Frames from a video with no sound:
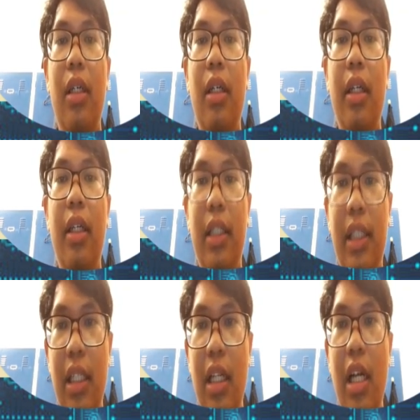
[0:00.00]
It is
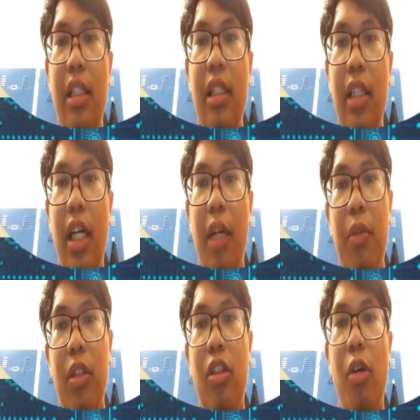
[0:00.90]
the largest and
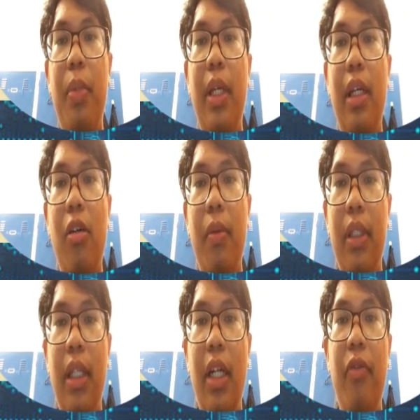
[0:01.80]
most complex
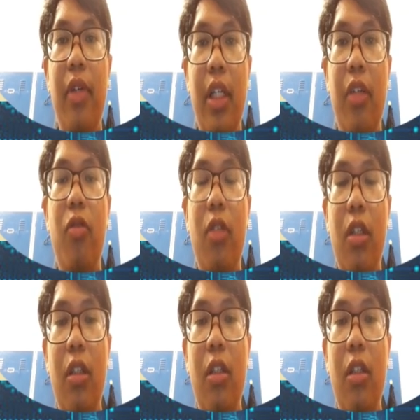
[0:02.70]
computer network in the world.